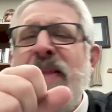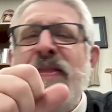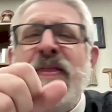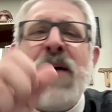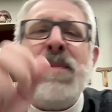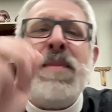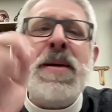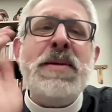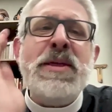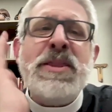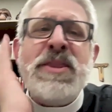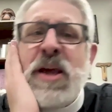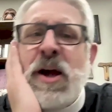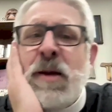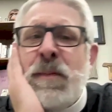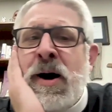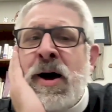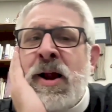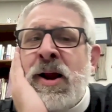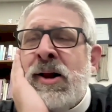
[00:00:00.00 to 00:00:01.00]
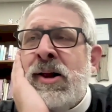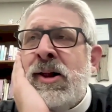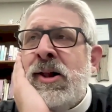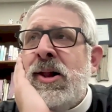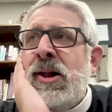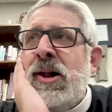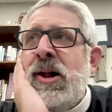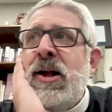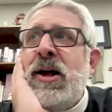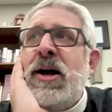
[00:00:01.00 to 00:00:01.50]
that made me think about
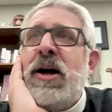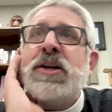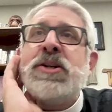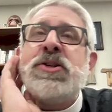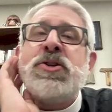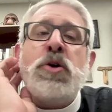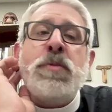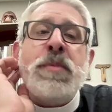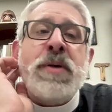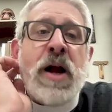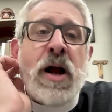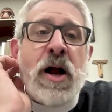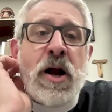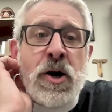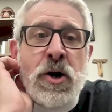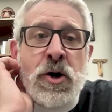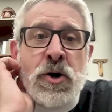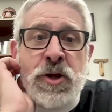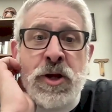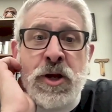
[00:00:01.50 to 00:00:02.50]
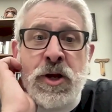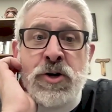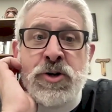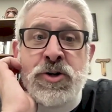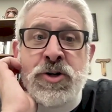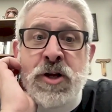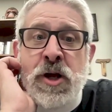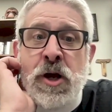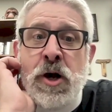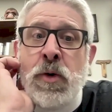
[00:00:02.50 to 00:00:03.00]
a sermon I heard
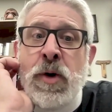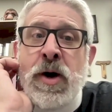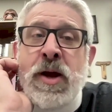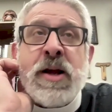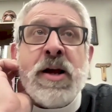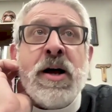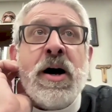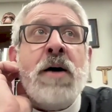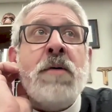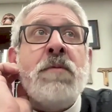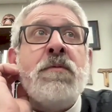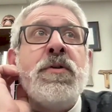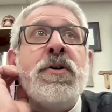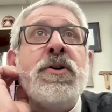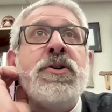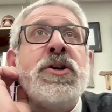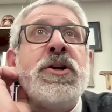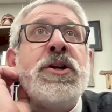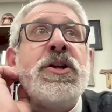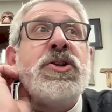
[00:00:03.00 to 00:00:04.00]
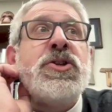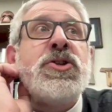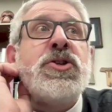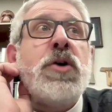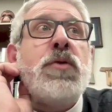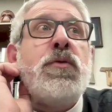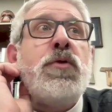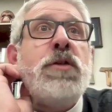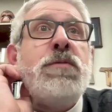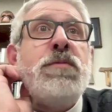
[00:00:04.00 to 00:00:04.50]
years ago at a conference, and it
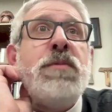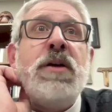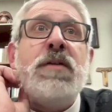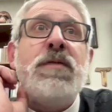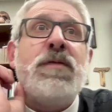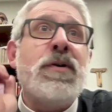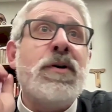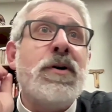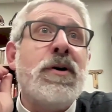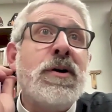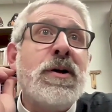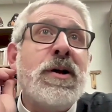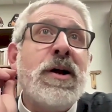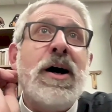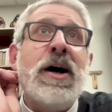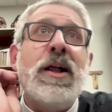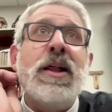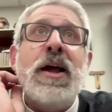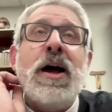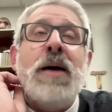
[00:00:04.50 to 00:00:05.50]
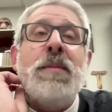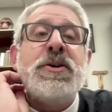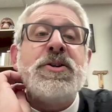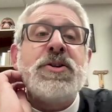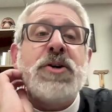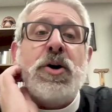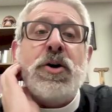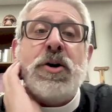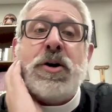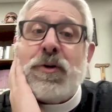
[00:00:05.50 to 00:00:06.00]
stuck with me for, golly, I must
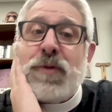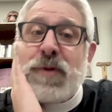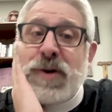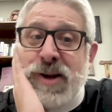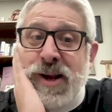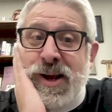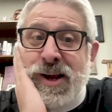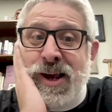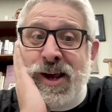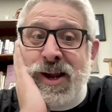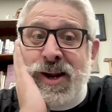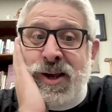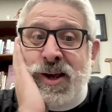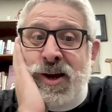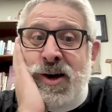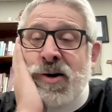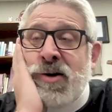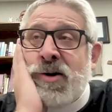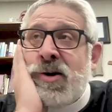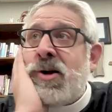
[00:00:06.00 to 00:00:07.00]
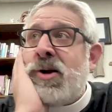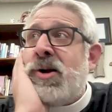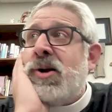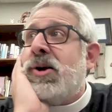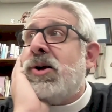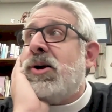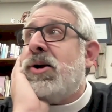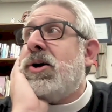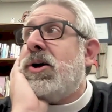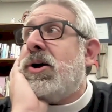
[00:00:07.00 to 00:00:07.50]
have heard it over a decade ago.
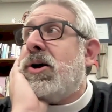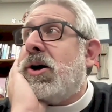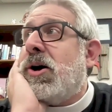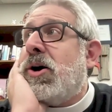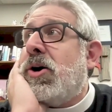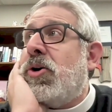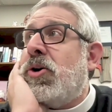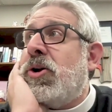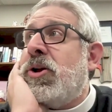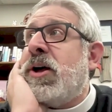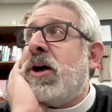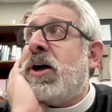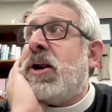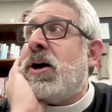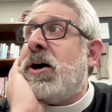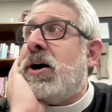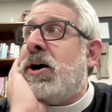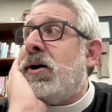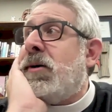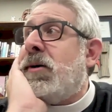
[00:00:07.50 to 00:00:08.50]
I heard it at a